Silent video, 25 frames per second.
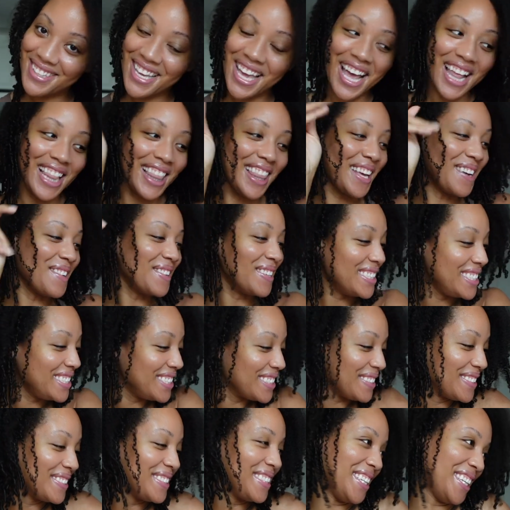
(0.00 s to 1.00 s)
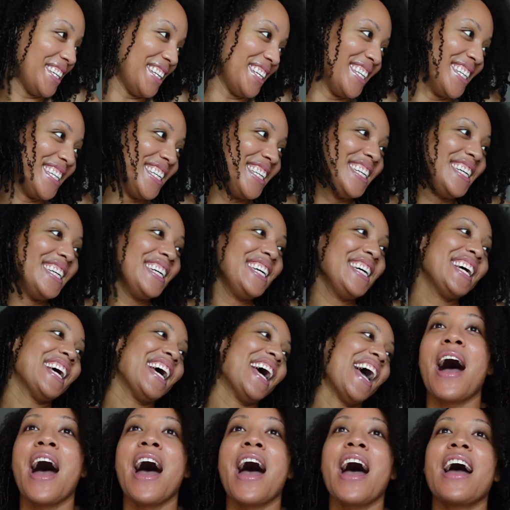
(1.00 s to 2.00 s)
Hello, adulthood.
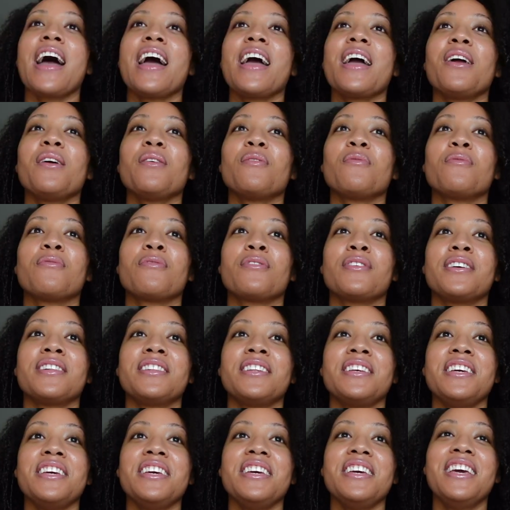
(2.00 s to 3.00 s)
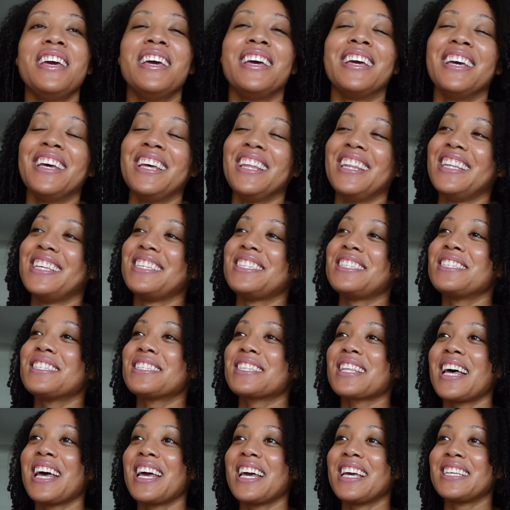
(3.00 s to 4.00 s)
This is
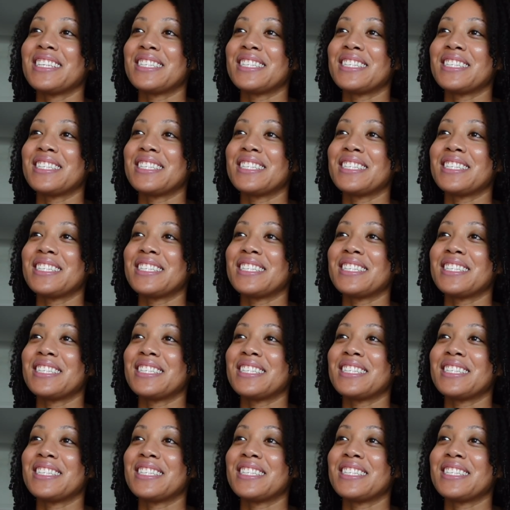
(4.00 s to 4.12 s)
how